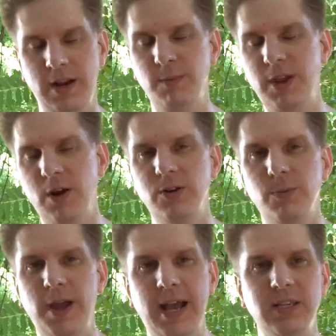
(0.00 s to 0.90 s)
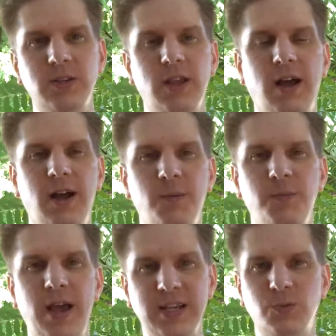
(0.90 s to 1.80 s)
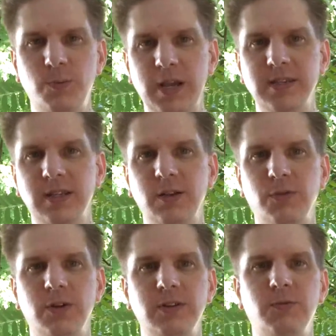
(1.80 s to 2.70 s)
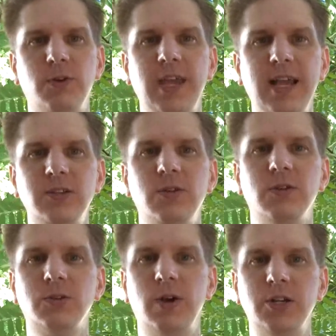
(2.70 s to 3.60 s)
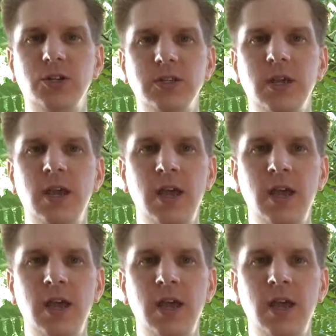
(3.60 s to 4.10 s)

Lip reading: character password basically for the answer to those questions.